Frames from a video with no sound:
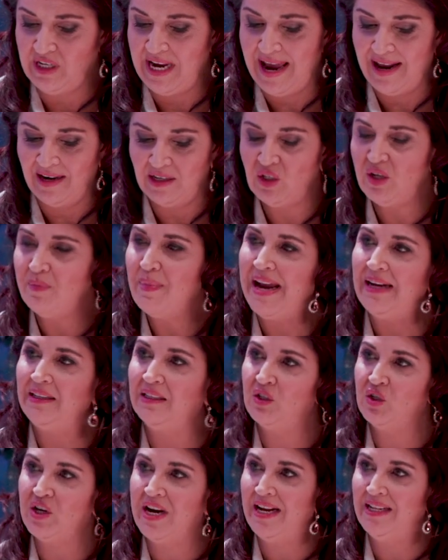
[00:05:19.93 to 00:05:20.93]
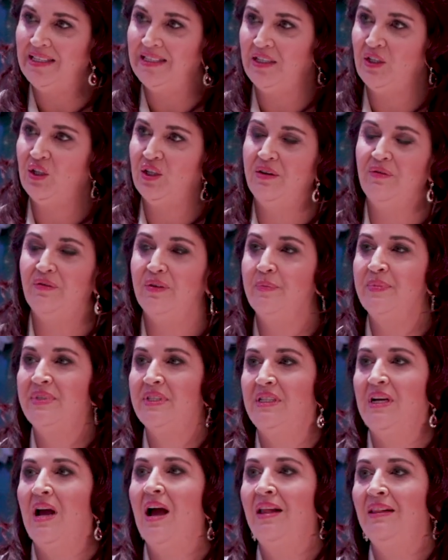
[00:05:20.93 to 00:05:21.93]
How did you make the transition from
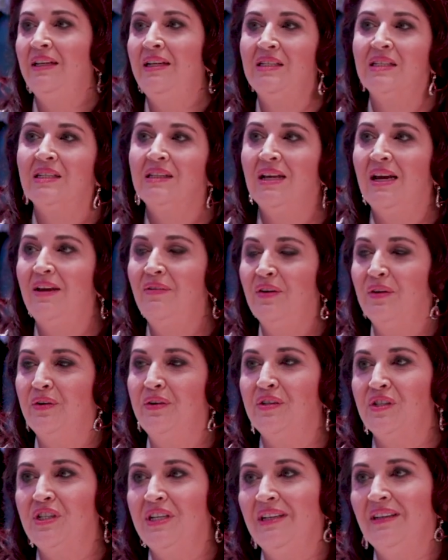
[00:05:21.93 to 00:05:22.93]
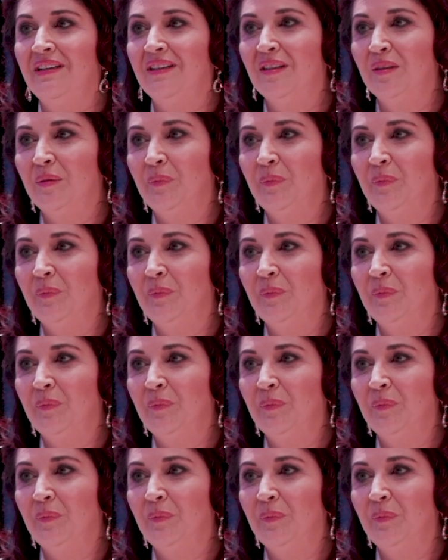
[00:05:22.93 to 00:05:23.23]
styling to life coaching?